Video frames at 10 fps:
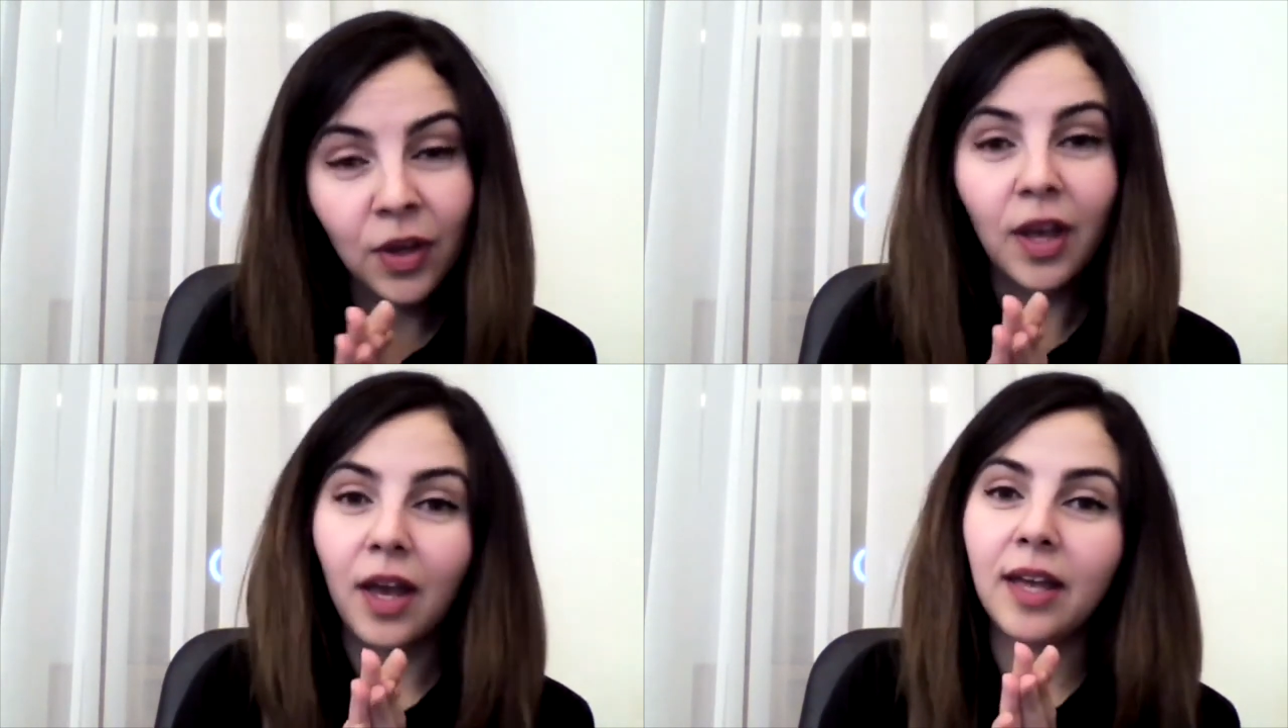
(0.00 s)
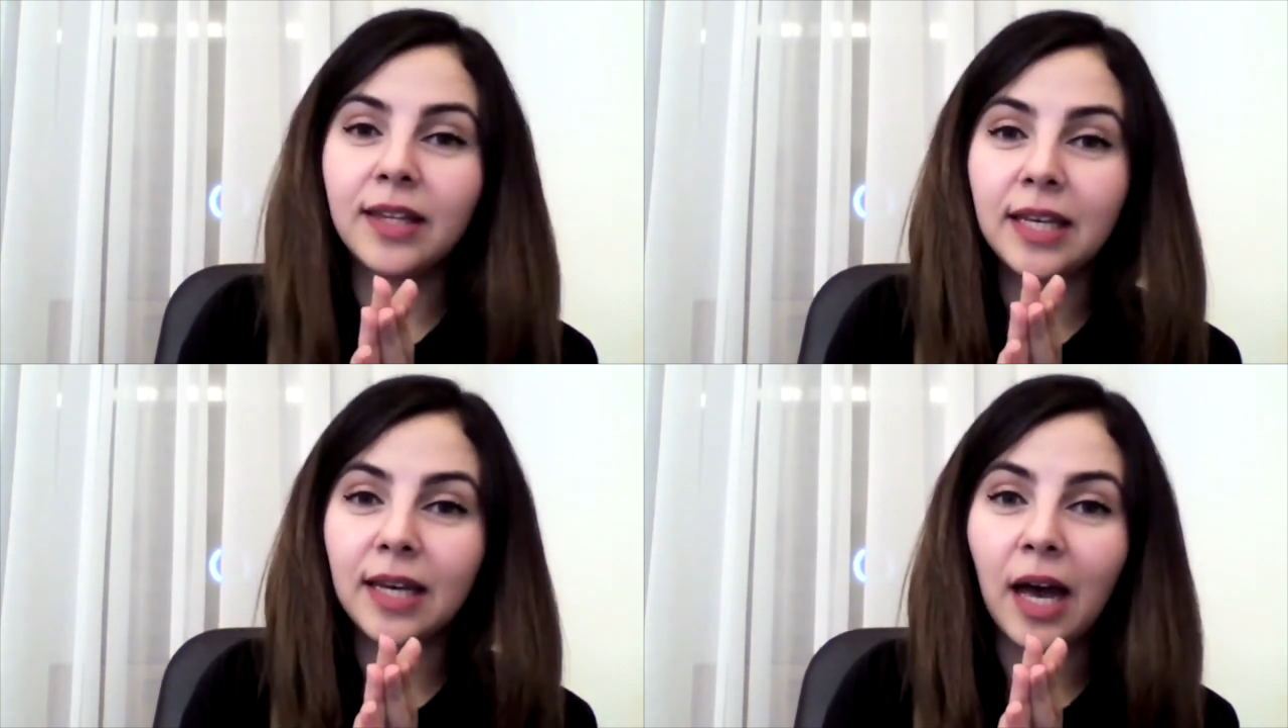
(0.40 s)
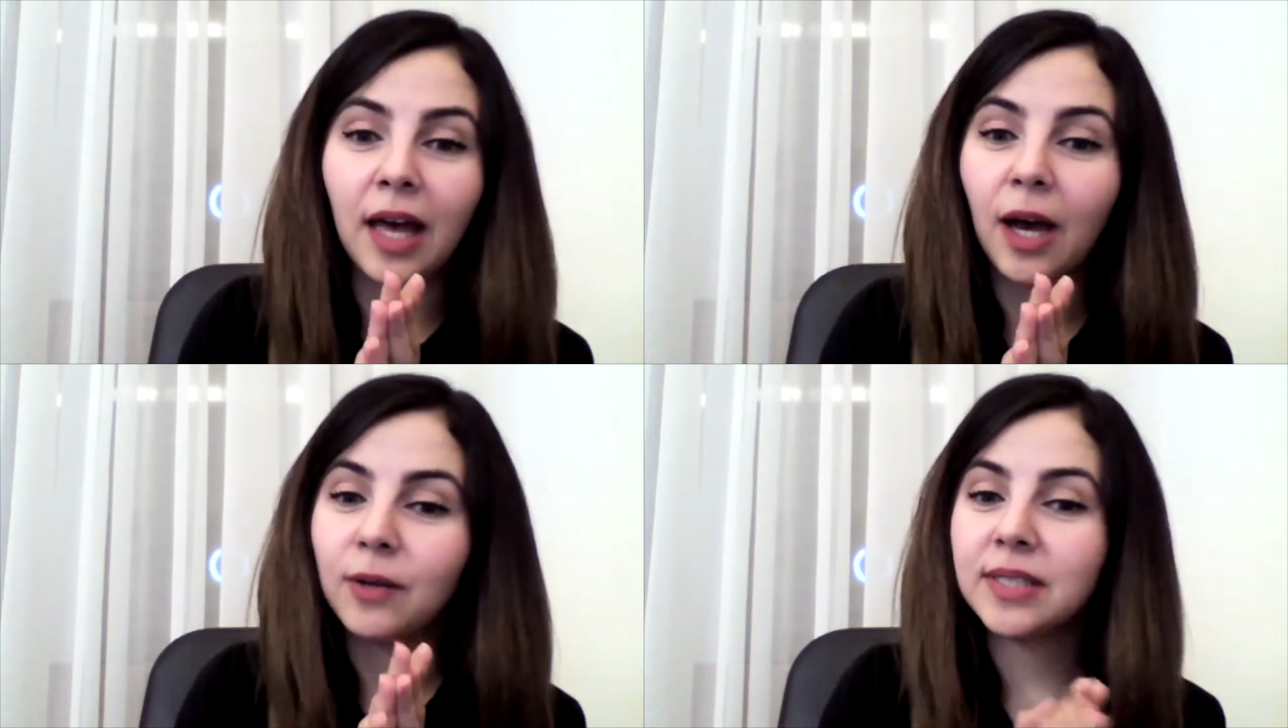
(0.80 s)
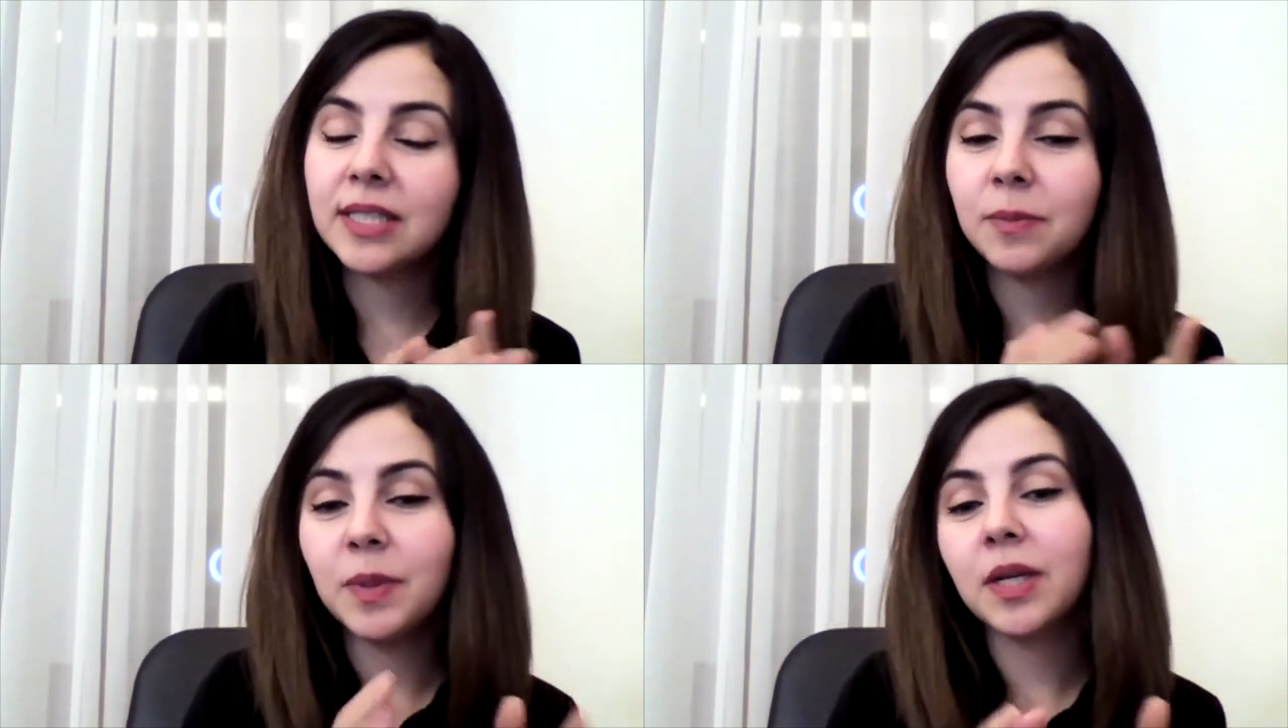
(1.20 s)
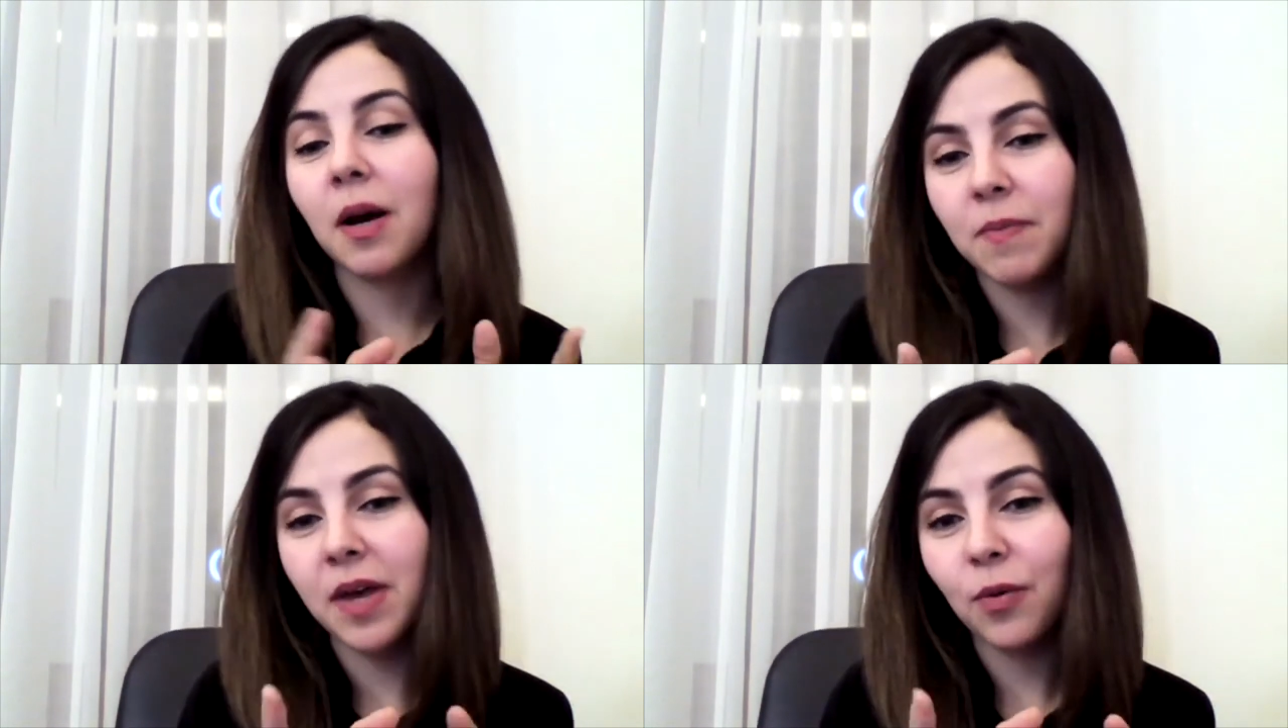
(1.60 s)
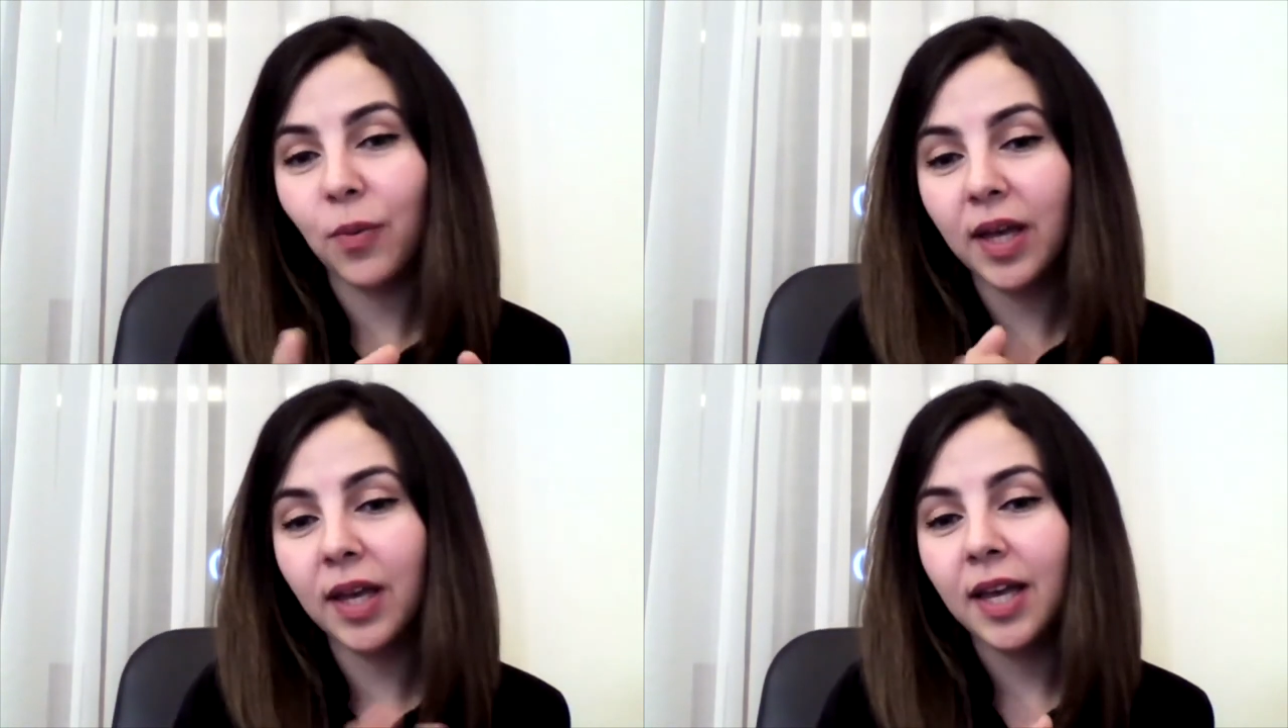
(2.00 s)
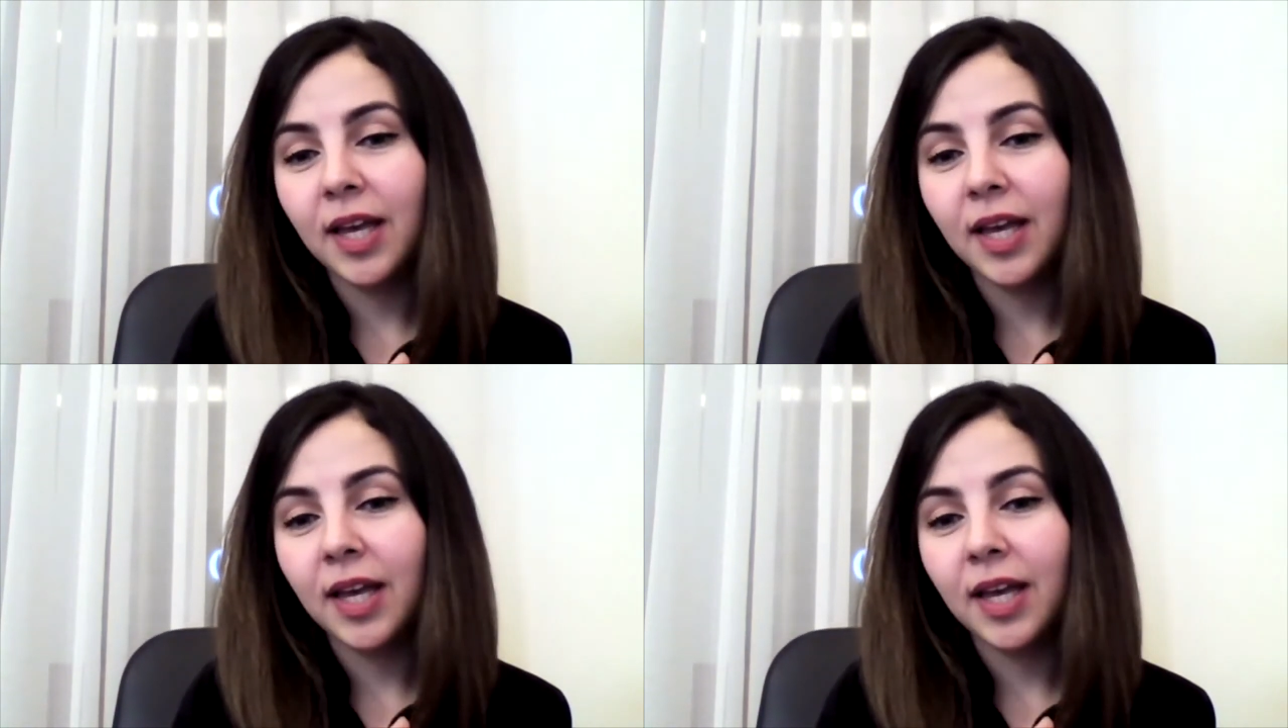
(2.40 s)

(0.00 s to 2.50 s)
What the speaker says: and how did he become that way.